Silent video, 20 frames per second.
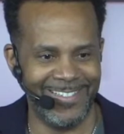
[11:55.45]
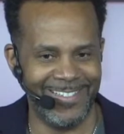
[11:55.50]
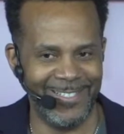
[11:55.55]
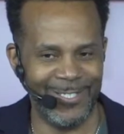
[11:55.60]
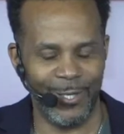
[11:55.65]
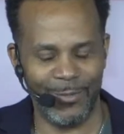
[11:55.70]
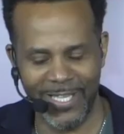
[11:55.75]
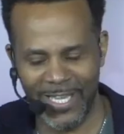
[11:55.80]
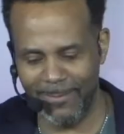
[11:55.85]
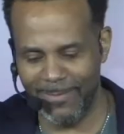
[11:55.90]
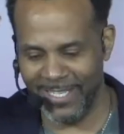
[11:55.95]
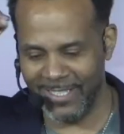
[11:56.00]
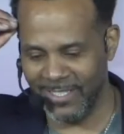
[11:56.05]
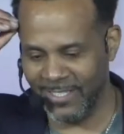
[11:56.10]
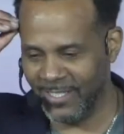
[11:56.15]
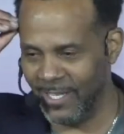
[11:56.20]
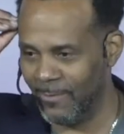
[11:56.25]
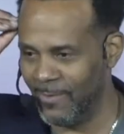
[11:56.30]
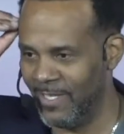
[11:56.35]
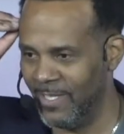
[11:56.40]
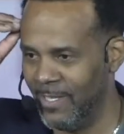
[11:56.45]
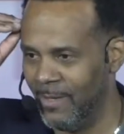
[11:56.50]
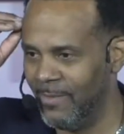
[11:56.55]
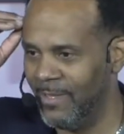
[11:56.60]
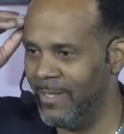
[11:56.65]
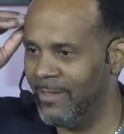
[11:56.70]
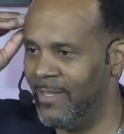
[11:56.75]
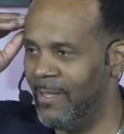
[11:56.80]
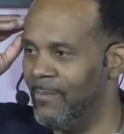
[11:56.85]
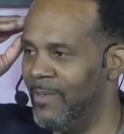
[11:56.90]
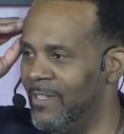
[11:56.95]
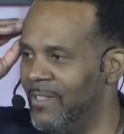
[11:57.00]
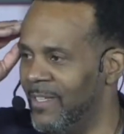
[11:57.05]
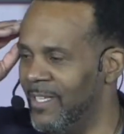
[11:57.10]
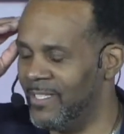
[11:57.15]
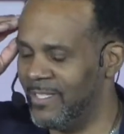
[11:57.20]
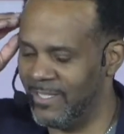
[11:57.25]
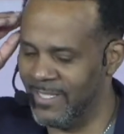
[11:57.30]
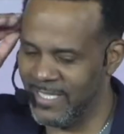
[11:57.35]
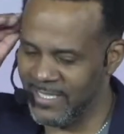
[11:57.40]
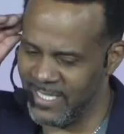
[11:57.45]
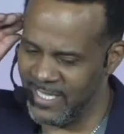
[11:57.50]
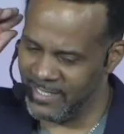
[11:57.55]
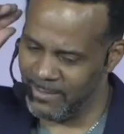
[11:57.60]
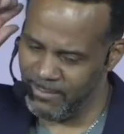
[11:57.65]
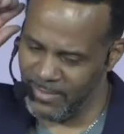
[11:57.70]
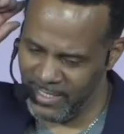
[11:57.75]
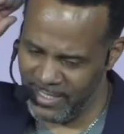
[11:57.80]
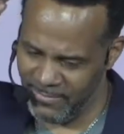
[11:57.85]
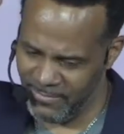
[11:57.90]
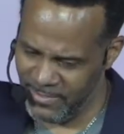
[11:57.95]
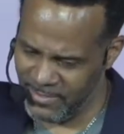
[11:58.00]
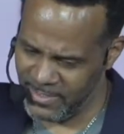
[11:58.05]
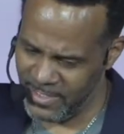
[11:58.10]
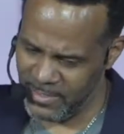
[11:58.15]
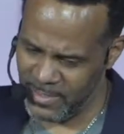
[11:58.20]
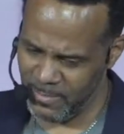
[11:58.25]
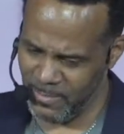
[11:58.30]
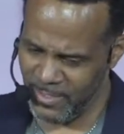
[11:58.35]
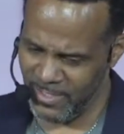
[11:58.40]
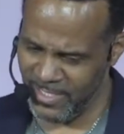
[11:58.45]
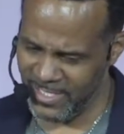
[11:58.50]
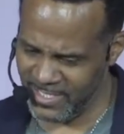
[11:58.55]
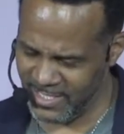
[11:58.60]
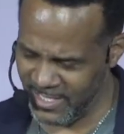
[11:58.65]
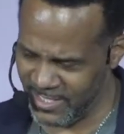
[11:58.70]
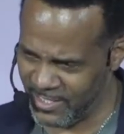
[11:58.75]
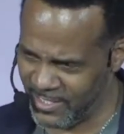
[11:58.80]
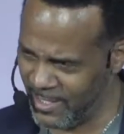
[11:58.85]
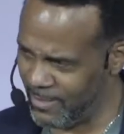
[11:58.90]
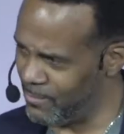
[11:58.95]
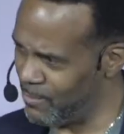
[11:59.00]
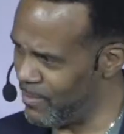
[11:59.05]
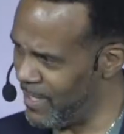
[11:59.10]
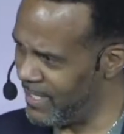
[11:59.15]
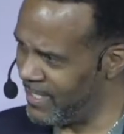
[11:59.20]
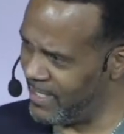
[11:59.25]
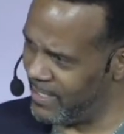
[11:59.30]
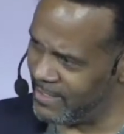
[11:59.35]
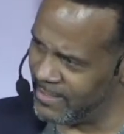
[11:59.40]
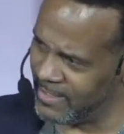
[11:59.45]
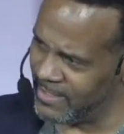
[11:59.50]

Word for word: So think about this. thing. let, let, let me let's let's get some deliverance this morning. Let's just jump right in.